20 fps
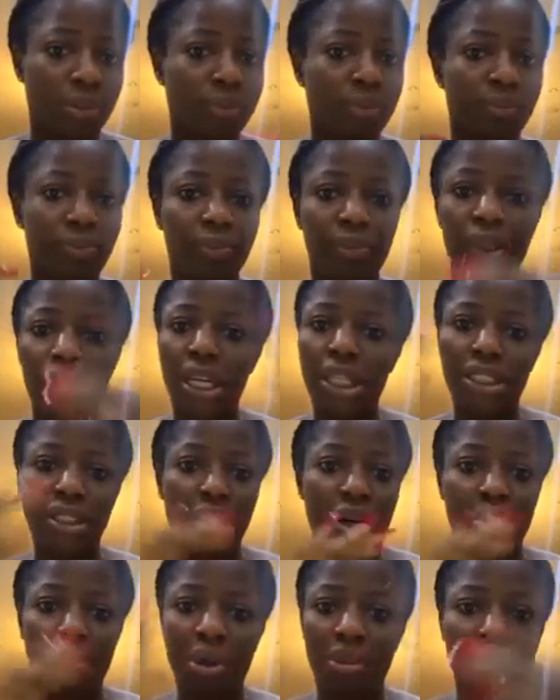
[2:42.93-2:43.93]

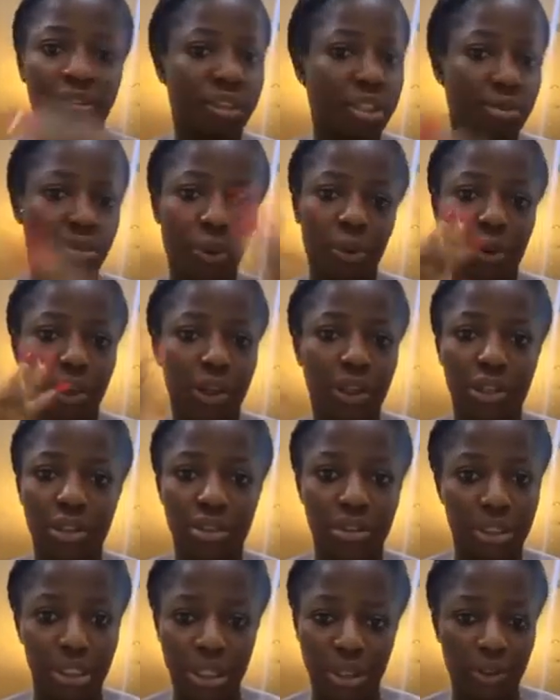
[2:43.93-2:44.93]
Instagram and Facebook
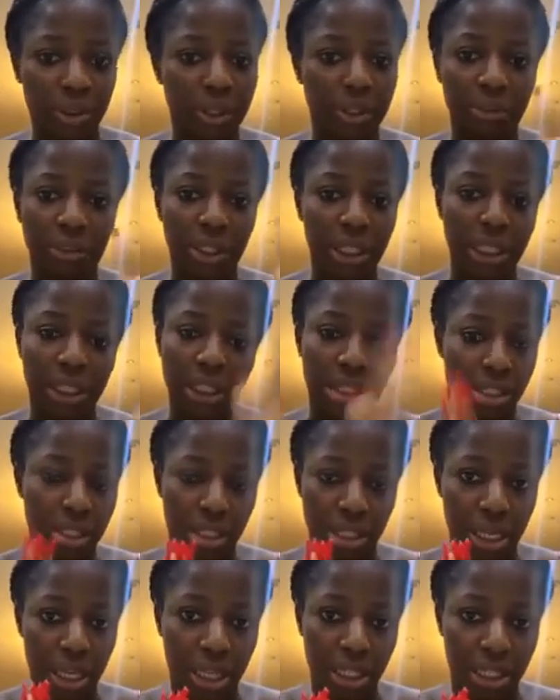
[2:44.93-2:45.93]
weren't
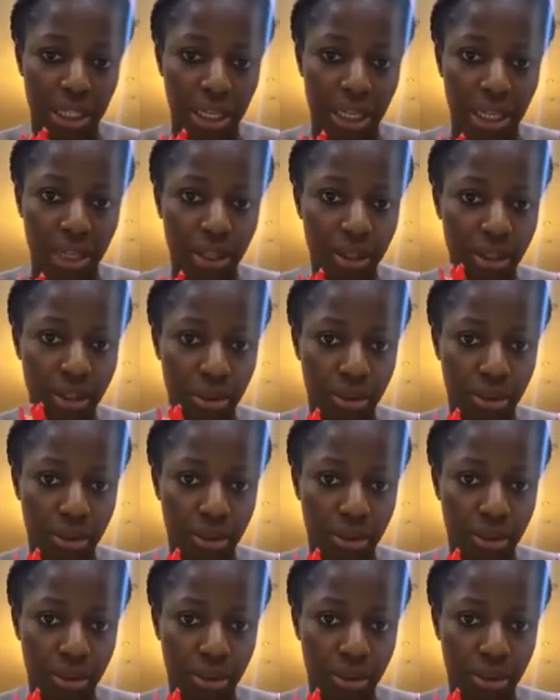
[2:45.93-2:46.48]
linked together,